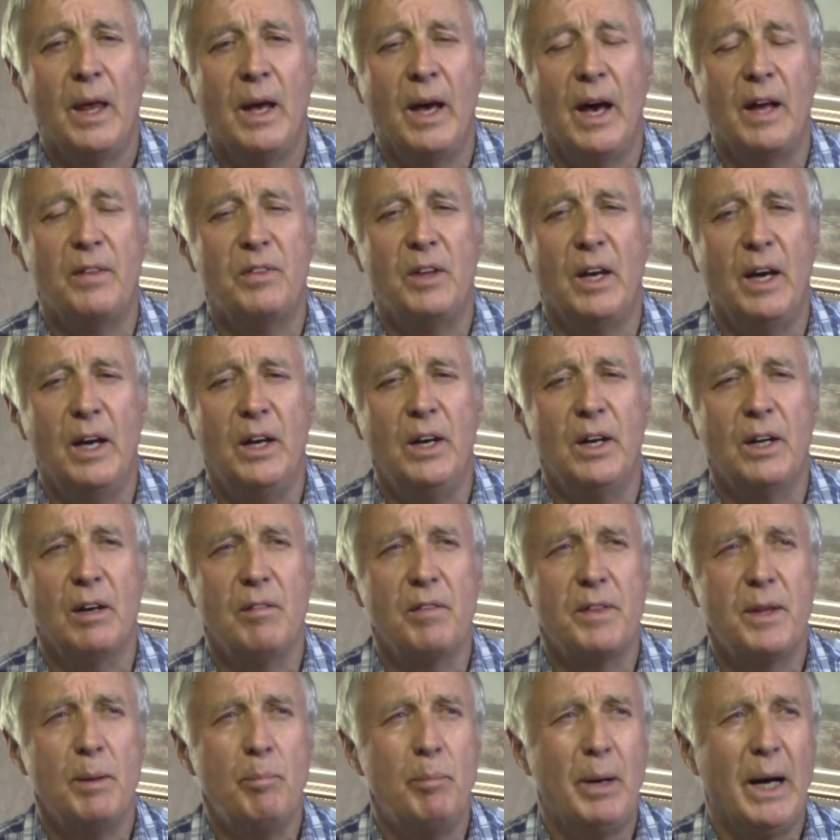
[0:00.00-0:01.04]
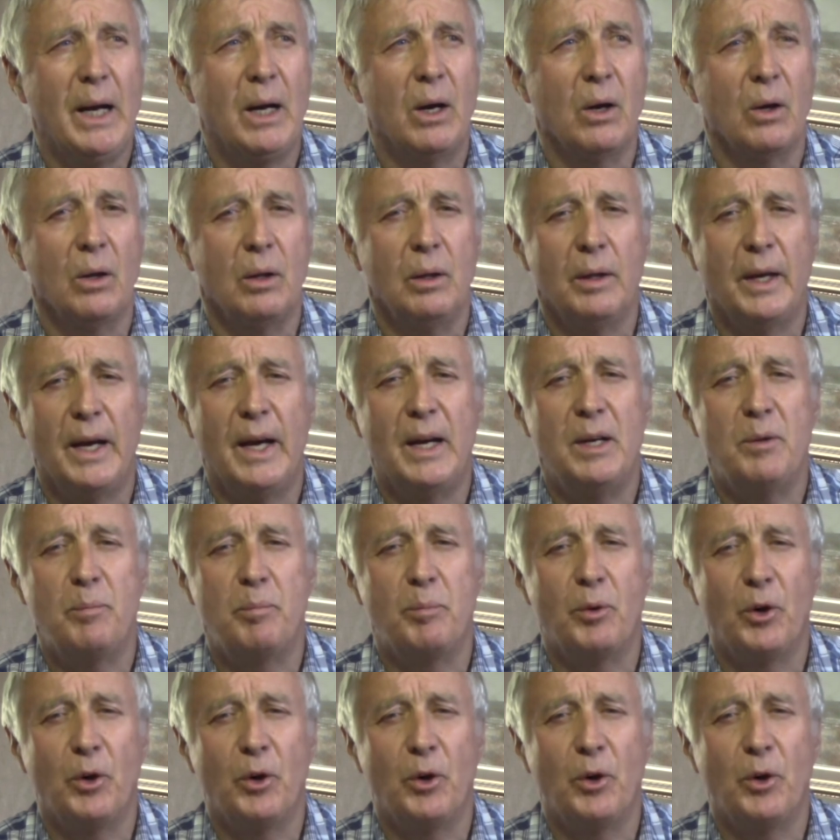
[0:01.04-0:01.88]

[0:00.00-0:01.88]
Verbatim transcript: at the end of the battle and